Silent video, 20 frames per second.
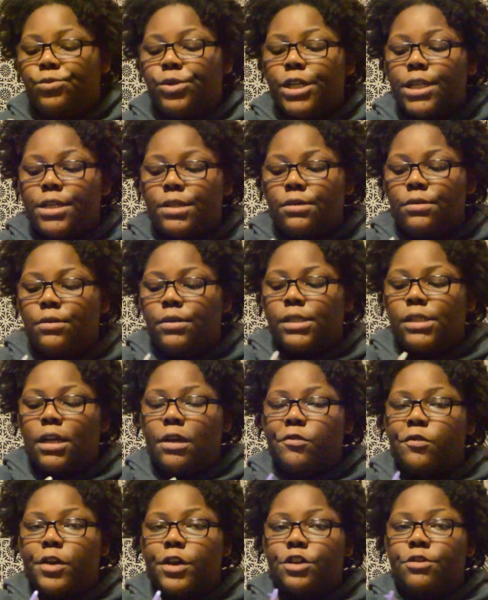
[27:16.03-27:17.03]
Reach schools
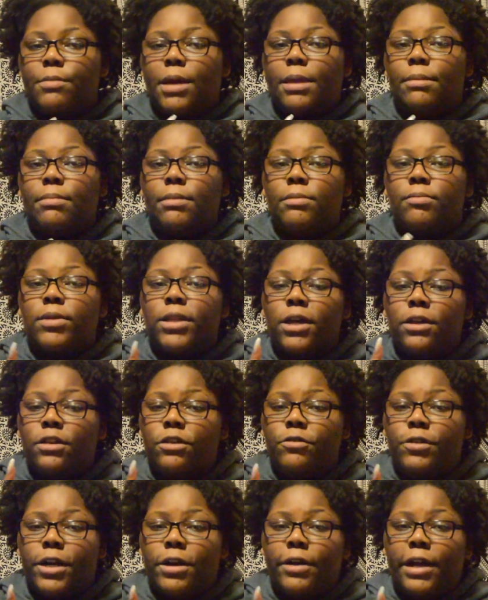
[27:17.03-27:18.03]
are where you might be below
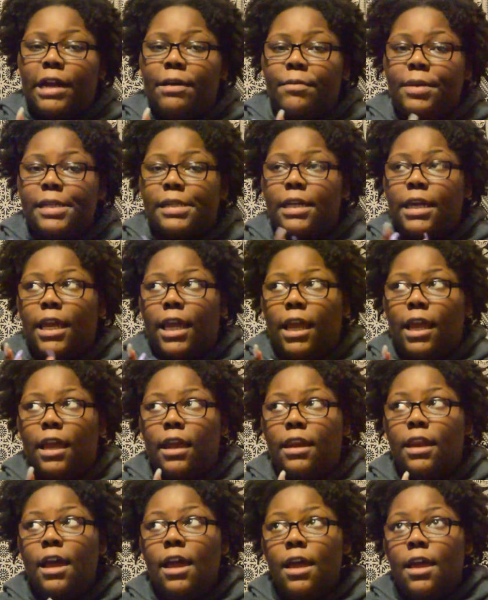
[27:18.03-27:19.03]
the requirements
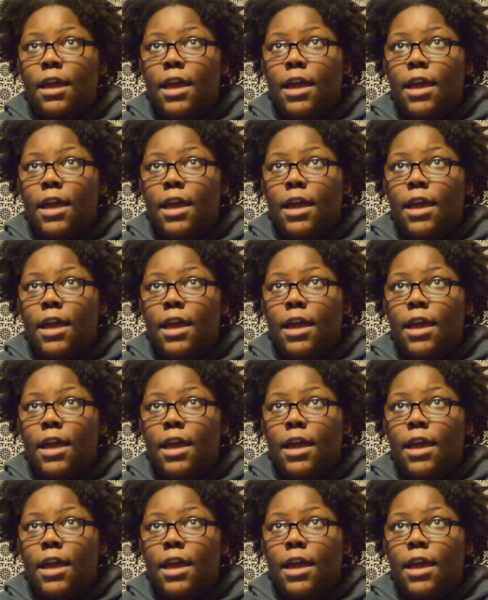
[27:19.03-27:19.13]
and